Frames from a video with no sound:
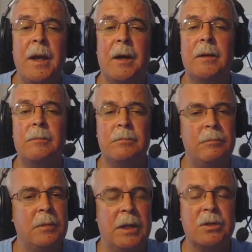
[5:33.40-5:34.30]
Now,
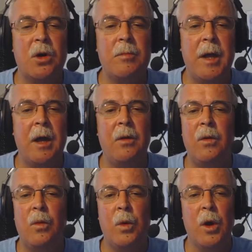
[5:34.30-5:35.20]
let's calm
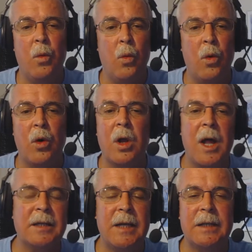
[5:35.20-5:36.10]
down. We own
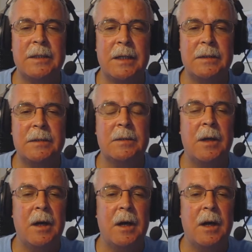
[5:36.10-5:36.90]
world-class assets.